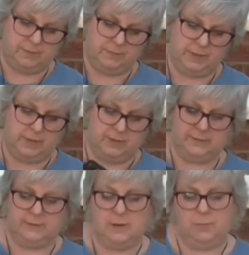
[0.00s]
because
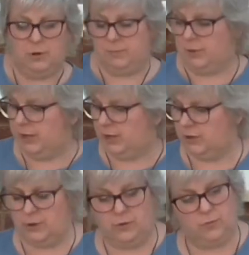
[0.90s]
there's no point putting
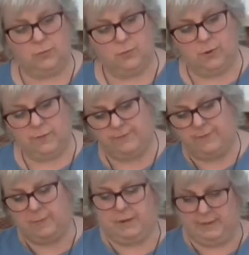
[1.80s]
glue on the
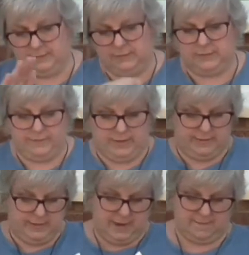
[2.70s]
flat piece because of it,
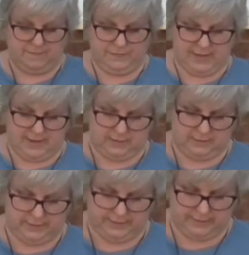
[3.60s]
the angle
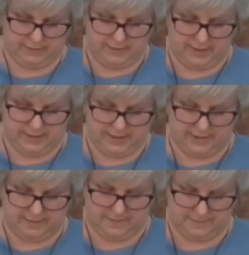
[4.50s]
that it's going in at.